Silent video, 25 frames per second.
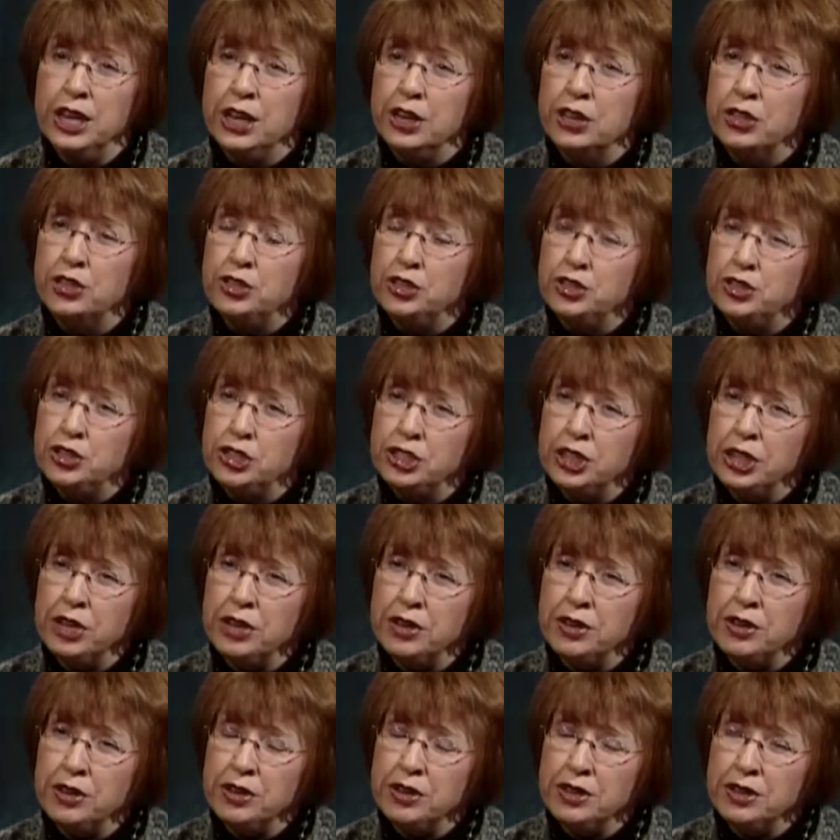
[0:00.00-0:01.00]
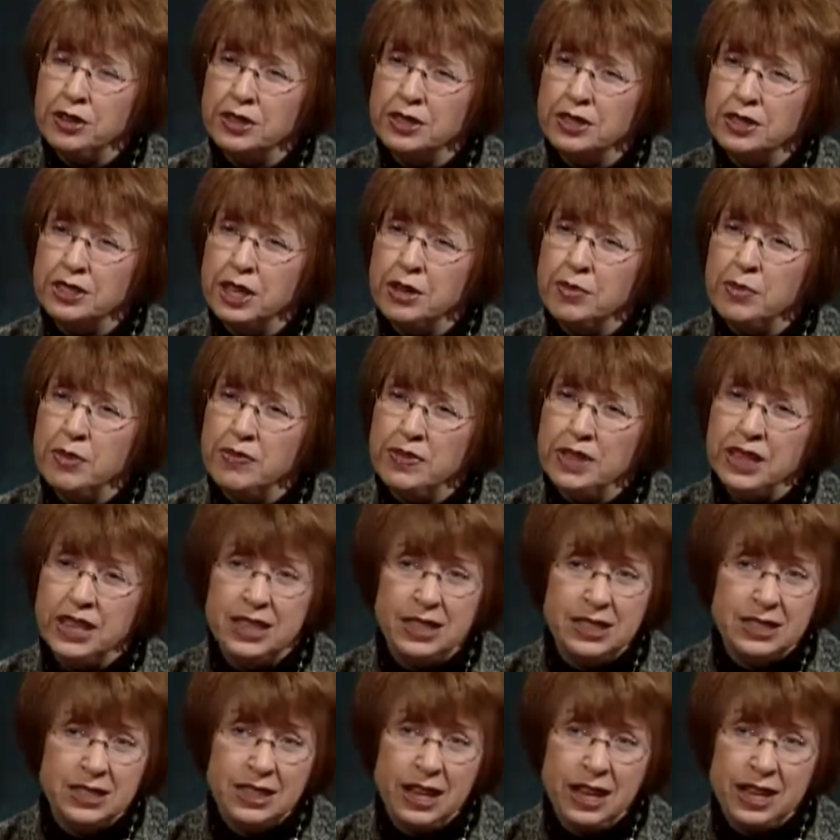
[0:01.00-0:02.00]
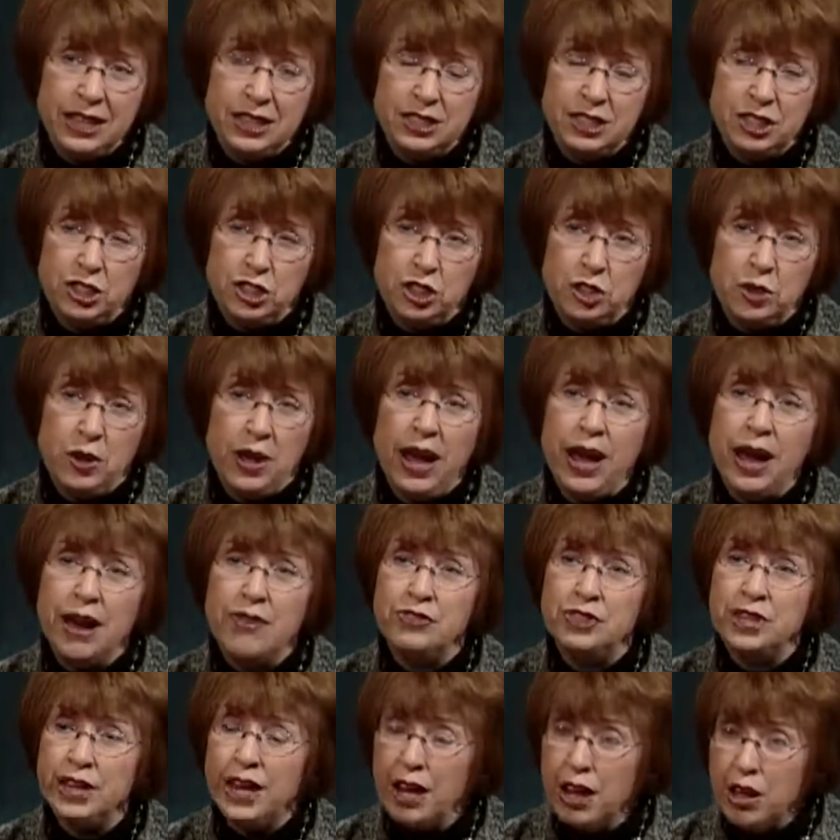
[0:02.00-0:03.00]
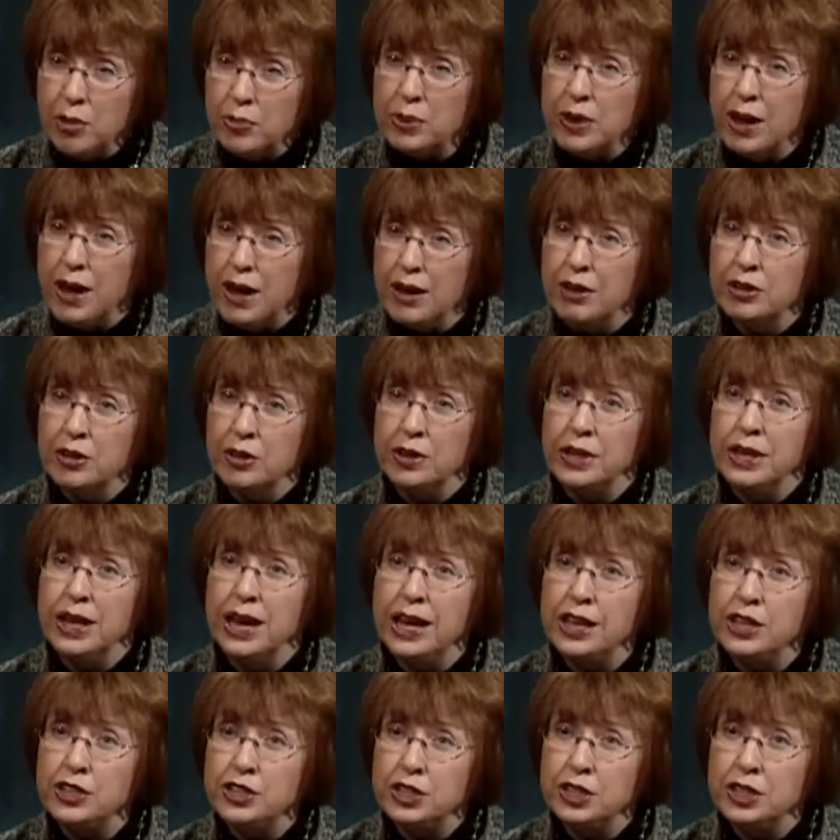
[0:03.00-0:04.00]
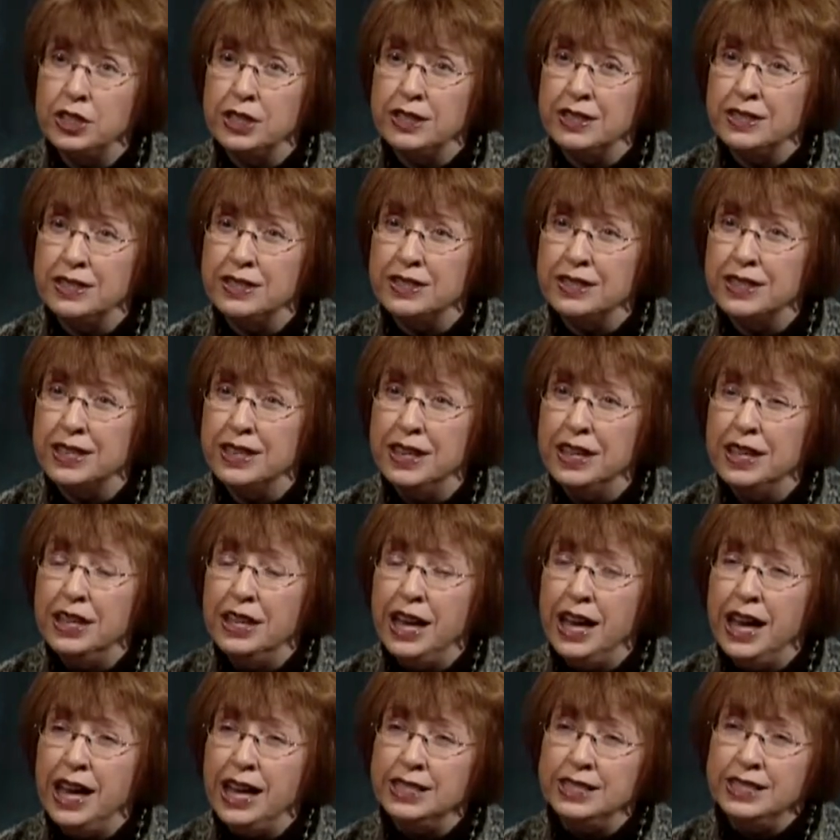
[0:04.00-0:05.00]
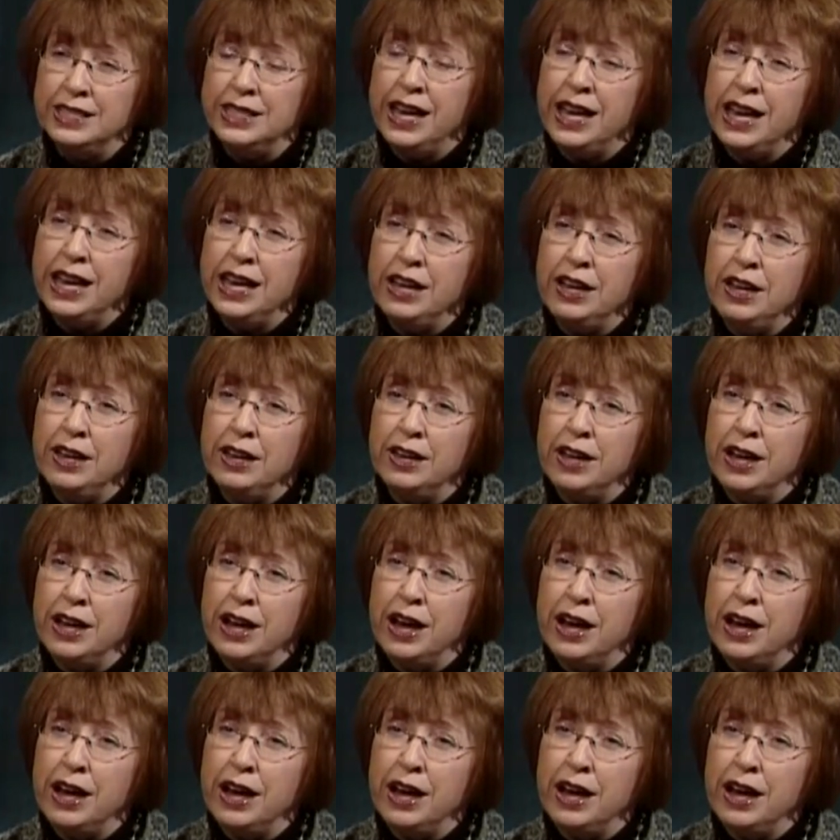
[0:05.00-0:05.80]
Could you share some of the insights that you have to help congregations as they